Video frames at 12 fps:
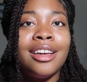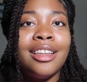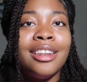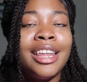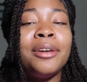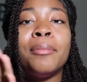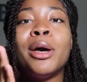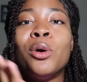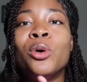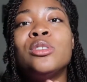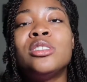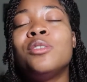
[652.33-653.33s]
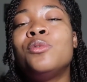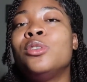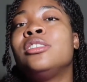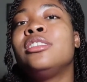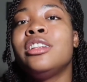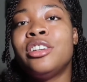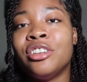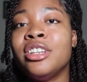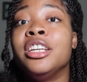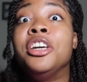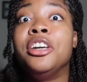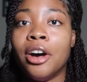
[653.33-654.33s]
like, my old self was
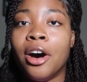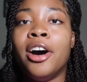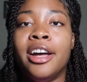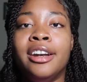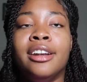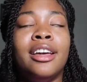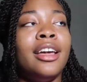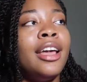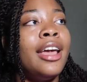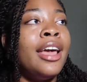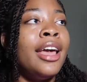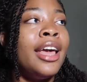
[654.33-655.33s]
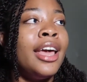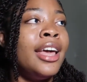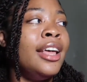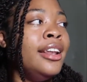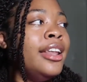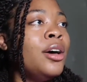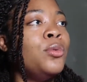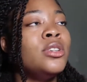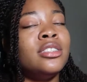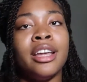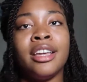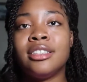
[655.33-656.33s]
literally gone. And that was
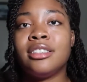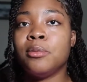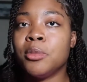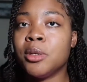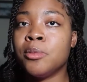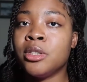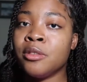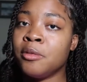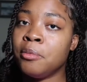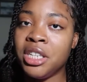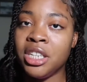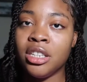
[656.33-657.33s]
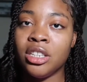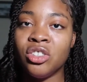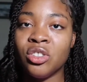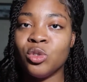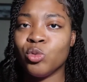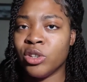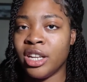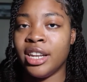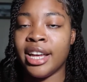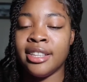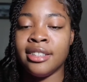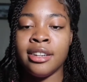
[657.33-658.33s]
like symptoms of me just
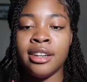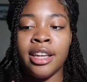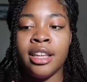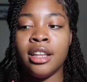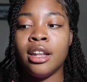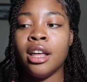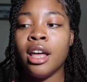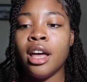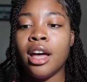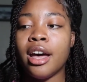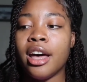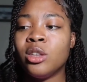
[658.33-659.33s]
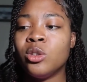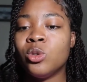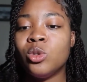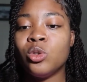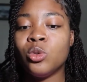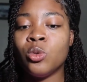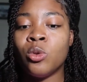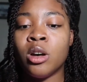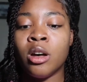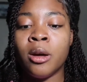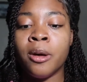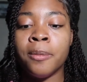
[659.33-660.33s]
realizing that I used
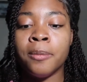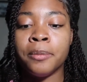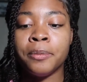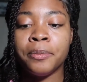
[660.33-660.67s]
to